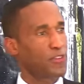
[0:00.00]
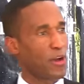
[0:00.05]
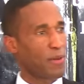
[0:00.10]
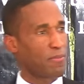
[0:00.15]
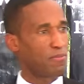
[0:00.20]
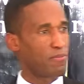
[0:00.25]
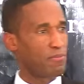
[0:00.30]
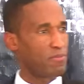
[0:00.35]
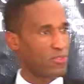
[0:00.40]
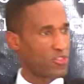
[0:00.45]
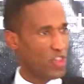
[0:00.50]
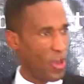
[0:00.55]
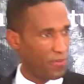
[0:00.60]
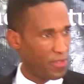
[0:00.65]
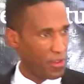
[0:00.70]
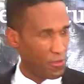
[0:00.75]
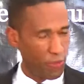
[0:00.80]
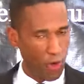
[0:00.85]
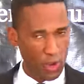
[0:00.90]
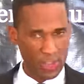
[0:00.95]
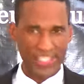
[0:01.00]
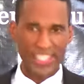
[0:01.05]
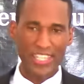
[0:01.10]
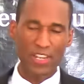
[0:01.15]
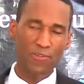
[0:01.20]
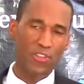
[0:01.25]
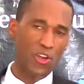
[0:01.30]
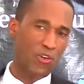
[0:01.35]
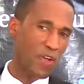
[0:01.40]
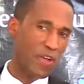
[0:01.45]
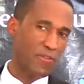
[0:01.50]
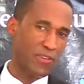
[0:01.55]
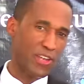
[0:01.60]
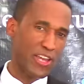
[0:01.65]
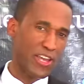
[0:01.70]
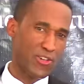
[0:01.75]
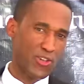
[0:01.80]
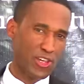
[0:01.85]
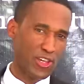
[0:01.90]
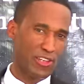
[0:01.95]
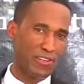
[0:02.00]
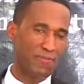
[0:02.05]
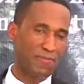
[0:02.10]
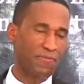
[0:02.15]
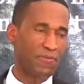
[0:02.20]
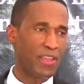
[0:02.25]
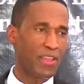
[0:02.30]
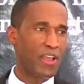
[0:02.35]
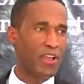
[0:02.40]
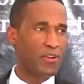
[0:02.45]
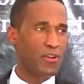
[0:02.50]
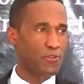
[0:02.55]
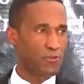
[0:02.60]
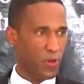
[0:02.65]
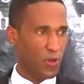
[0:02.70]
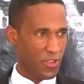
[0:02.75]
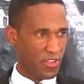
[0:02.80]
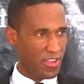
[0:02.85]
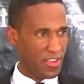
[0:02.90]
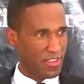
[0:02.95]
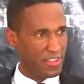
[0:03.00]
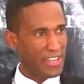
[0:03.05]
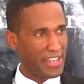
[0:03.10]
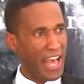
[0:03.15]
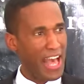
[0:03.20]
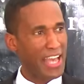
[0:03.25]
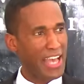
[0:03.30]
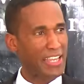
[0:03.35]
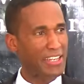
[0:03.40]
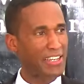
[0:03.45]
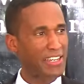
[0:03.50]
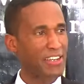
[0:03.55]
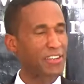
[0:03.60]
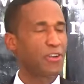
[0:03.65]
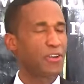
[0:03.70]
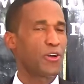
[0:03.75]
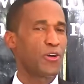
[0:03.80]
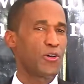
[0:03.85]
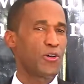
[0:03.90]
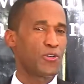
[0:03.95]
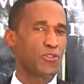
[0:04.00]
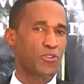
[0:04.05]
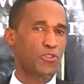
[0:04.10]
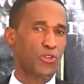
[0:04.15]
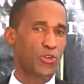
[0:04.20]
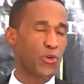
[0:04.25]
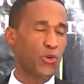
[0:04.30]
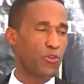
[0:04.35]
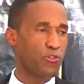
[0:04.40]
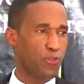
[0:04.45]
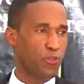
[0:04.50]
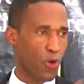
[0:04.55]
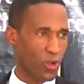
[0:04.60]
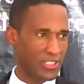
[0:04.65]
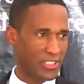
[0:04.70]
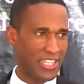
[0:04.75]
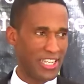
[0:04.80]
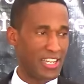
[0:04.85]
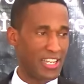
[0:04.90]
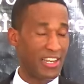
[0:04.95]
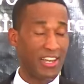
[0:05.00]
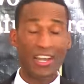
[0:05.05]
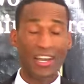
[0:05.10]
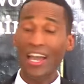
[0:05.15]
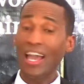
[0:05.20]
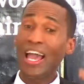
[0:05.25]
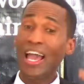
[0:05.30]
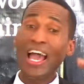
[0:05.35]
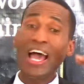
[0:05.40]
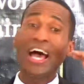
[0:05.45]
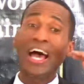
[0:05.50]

from chapter 14 of the Revelation, verses 9 through 14.